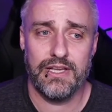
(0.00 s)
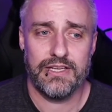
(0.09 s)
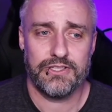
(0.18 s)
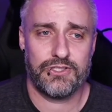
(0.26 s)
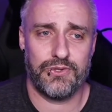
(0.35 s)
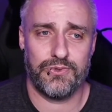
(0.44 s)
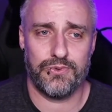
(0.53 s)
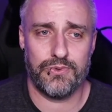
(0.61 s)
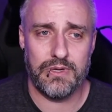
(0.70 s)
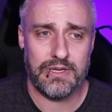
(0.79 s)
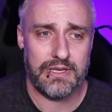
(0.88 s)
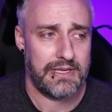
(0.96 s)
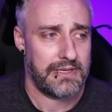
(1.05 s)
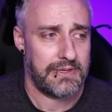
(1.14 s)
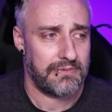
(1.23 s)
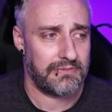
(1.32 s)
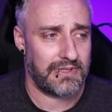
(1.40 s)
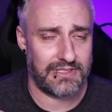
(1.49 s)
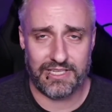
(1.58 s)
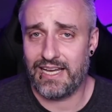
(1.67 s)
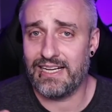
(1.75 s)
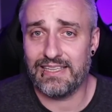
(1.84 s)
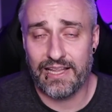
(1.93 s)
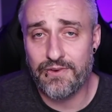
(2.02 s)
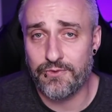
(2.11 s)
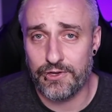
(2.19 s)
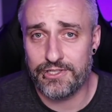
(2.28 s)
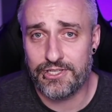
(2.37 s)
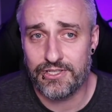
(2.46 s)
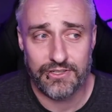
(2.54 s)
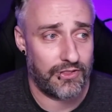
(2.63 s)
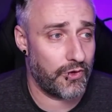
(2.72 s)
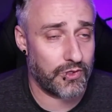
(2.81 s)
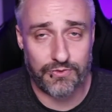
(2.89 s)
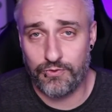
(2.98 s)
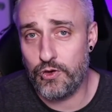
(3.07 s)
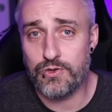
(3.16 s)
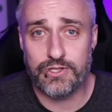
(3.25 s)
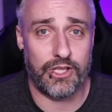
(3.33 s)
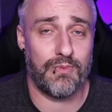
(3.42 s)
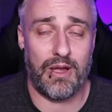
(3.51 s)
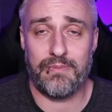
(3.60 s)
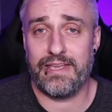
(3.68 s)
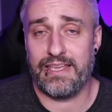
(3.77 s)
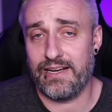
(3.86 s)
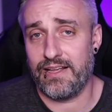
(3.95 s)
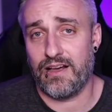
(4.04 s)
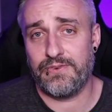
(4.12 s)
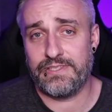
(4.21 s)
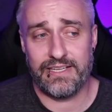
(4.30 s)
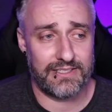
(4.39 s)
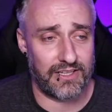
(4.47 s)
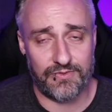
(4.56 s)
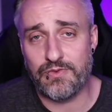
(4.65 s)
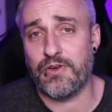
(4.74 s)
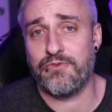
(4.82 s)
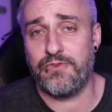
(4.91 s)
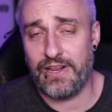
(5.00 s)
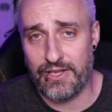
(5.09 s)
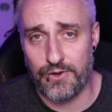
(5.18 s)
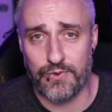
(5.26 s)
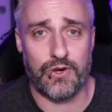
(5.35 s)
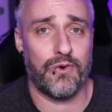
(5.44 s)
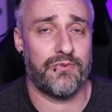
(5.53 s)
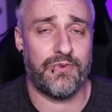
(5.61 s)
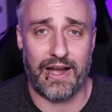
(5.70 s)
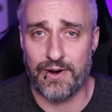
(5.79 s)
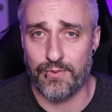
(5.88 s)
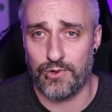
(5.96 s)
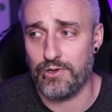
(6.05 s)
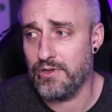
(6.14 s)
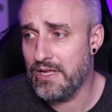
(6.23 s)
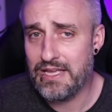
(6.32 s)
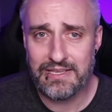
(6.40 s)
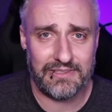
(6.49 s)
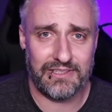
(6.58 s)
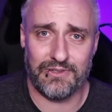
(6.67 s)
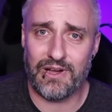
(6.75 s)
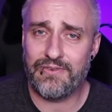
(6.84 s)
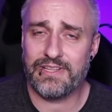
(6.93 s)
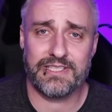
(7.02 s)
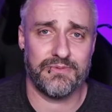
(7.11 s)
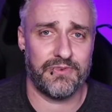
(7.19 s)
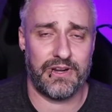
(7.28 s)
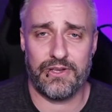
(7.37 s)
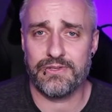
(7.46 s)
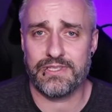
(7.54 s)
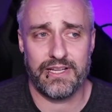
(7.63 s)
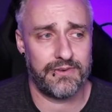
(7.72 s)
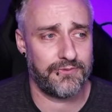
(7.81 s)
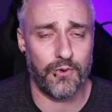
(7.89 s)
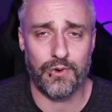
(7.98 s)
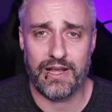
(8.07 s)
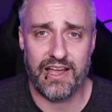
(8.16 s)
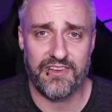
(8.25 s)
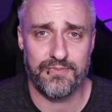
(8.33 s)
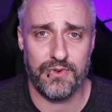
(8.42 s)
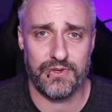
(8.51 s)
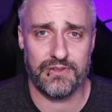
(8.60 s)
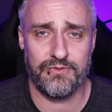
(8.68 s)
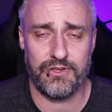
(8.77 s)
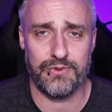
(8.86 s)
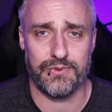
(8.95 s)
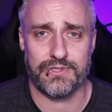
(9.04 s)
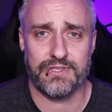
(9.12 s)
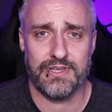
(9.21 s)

to kind of leverage those views that you might be getting off of TikTok. If you have a video go viral, I've had some videos that hit 4.5 million views.